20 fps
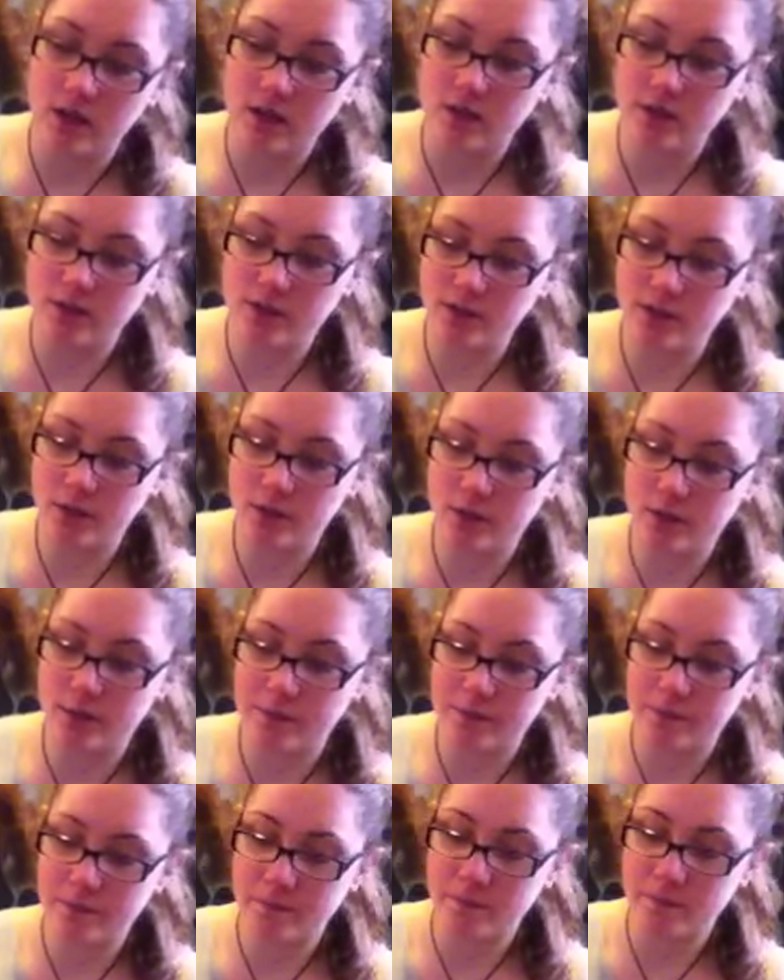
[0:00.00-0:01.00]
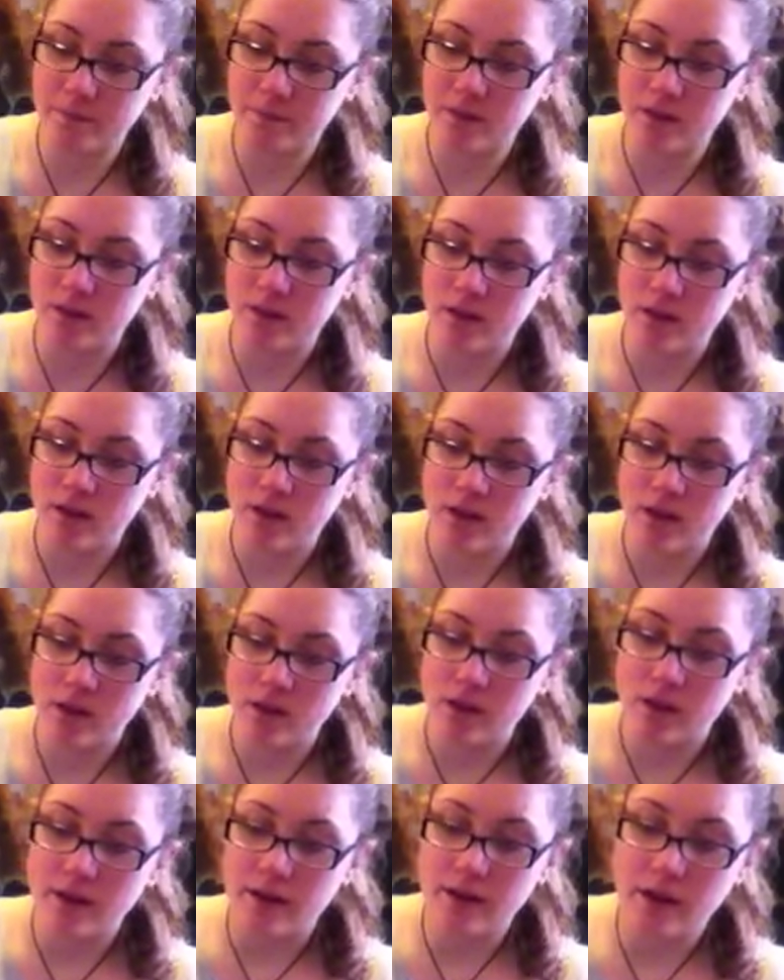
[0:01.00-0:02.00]
So
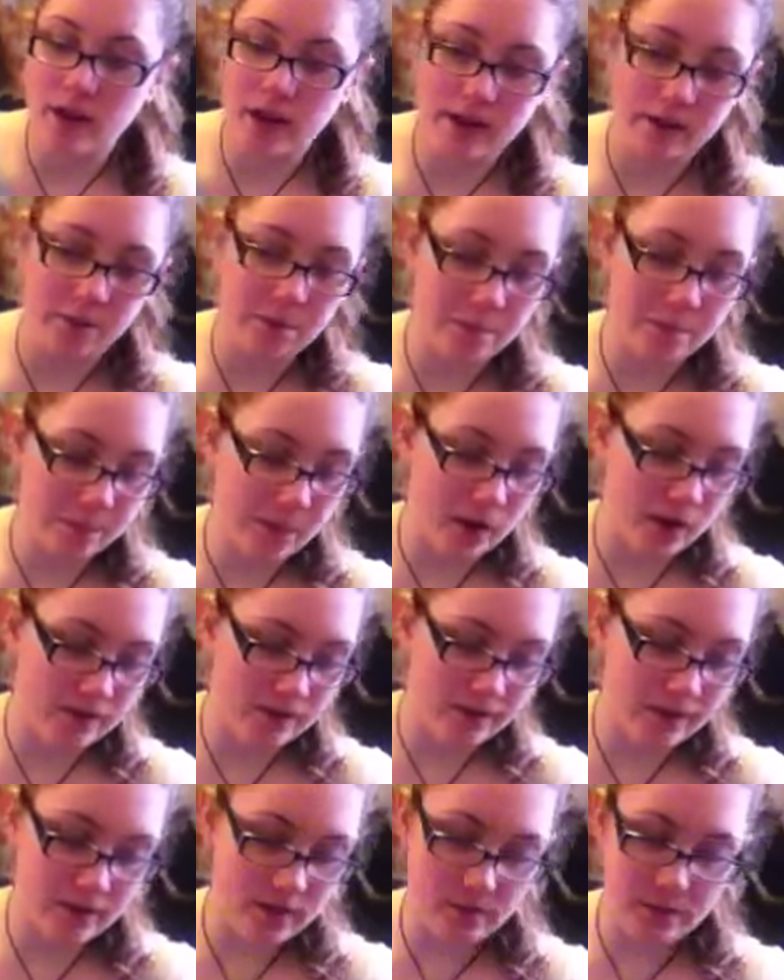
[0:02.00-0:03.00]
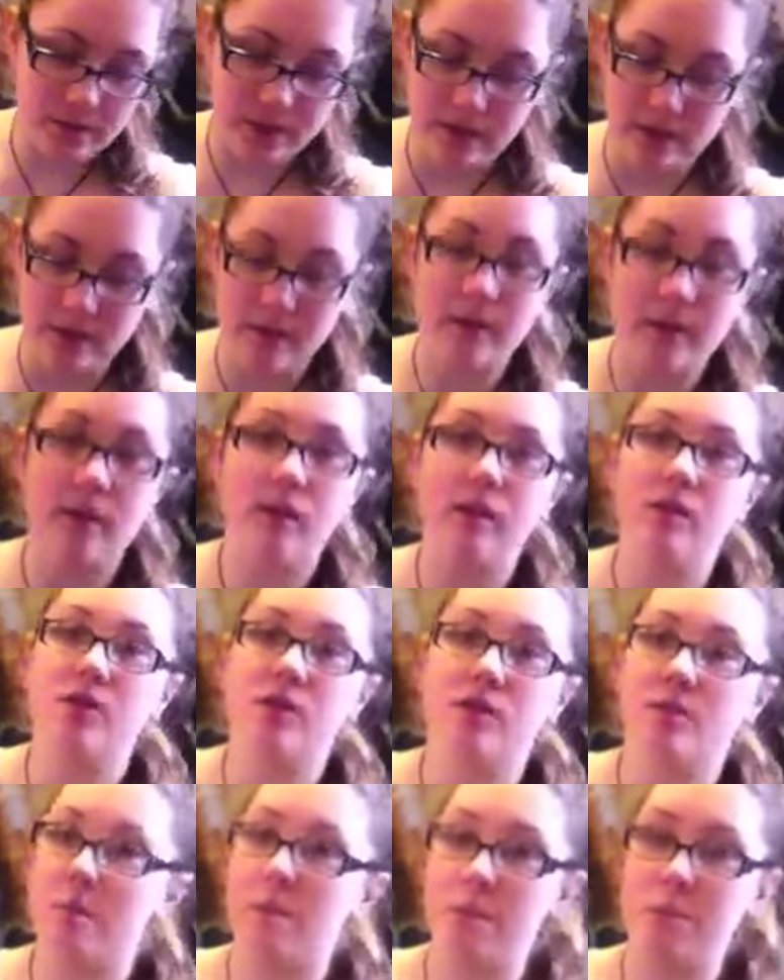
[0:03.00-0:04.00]
yeah, I covered it with
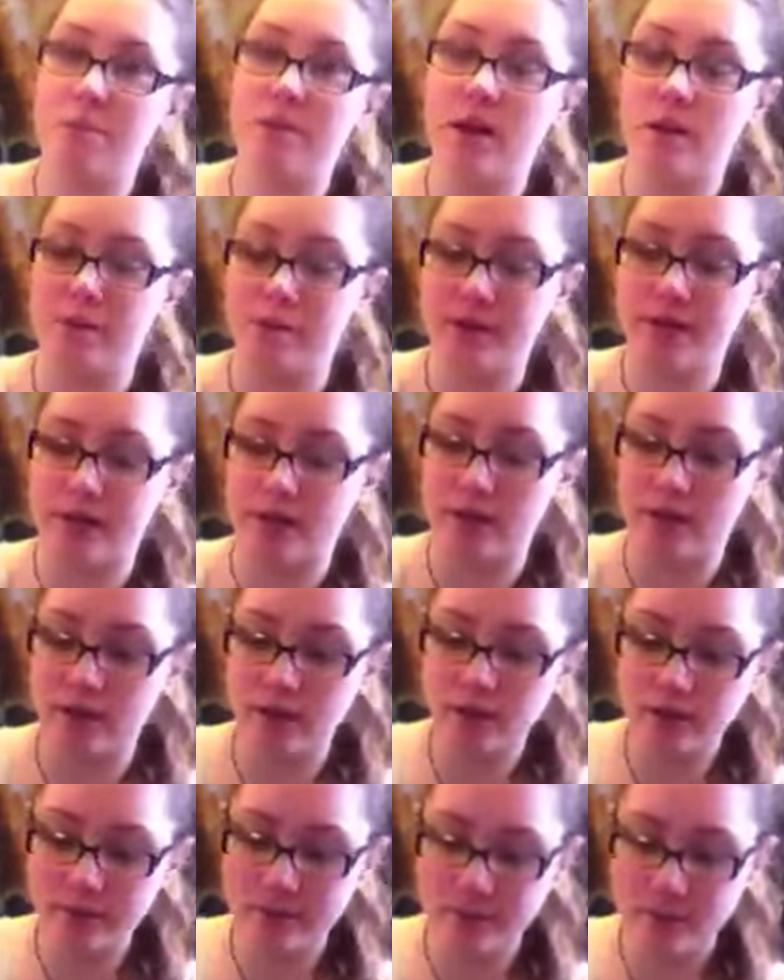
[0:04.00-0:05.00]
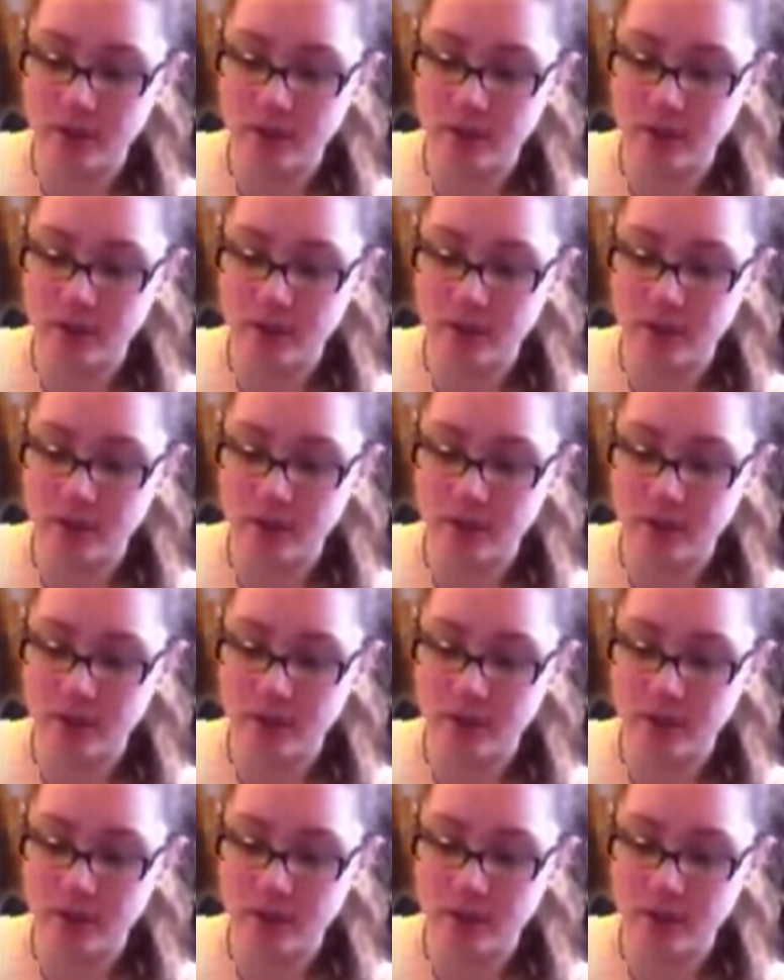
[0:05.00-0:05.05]
just brown material.